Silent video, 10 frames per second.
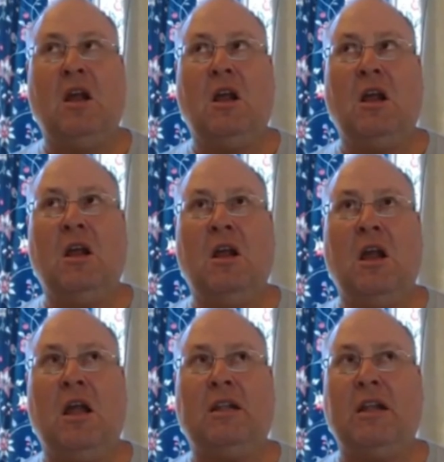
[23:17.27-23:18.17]
and they
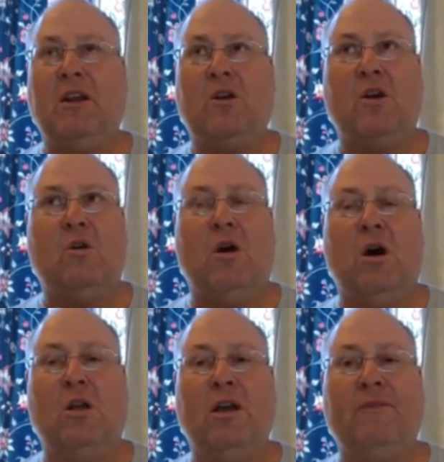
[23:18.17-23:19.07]
don't go all that
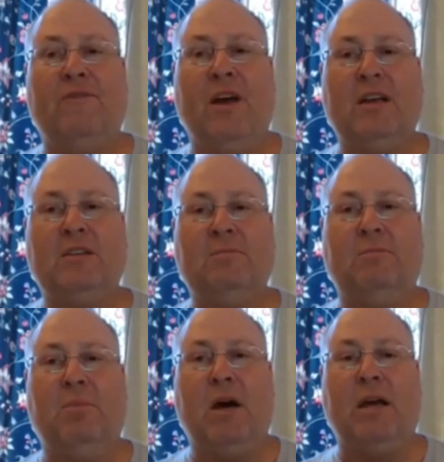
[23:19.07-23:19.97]
fast. But
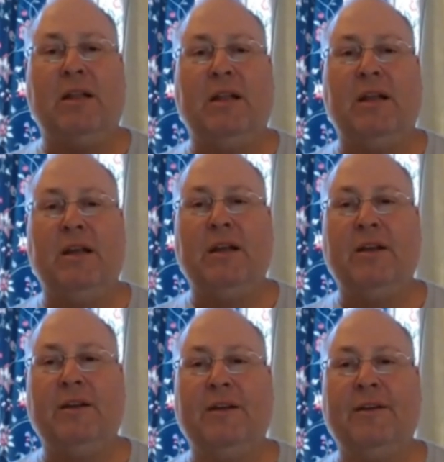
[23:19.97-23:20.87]
it will be done.
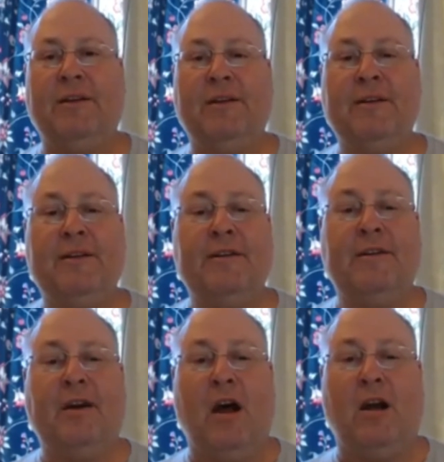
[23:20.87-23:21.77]
All right,
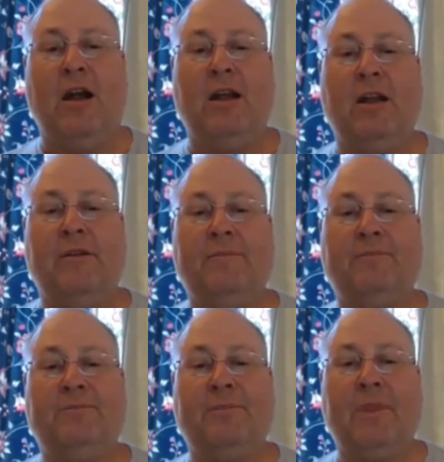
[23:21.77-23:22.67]
I have a plan.
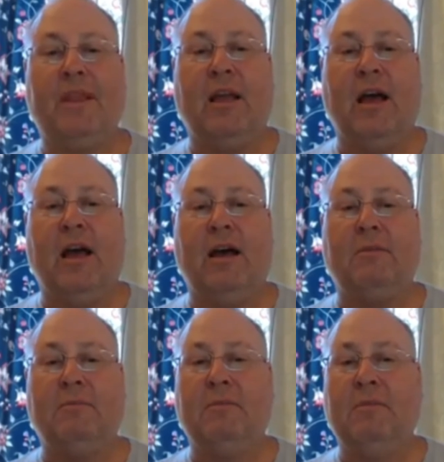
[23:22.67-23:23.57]
Uh, do you
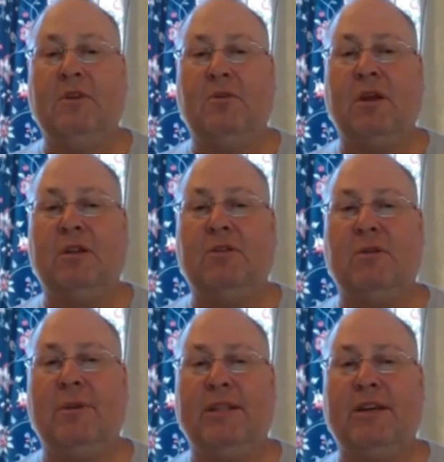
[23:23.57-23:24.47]
want do you want me to tell you
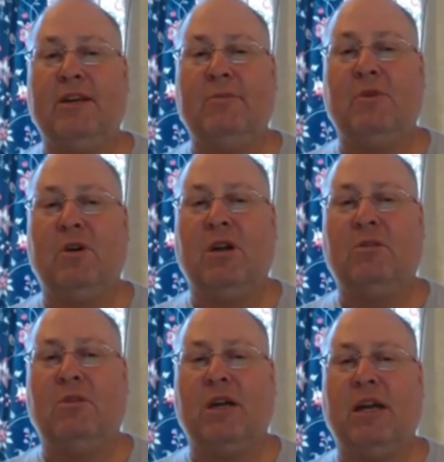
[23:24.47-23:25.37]
more on what kind of
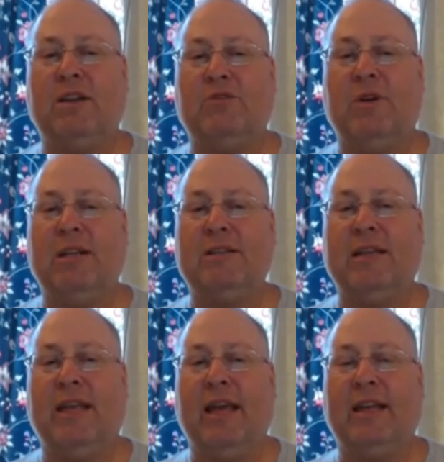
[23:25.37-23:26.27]
terrains they can and
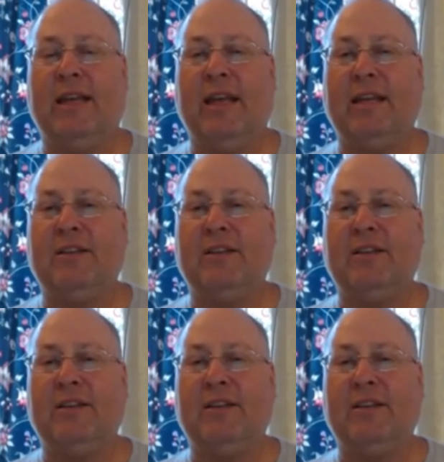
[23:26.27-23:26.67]
can't to do?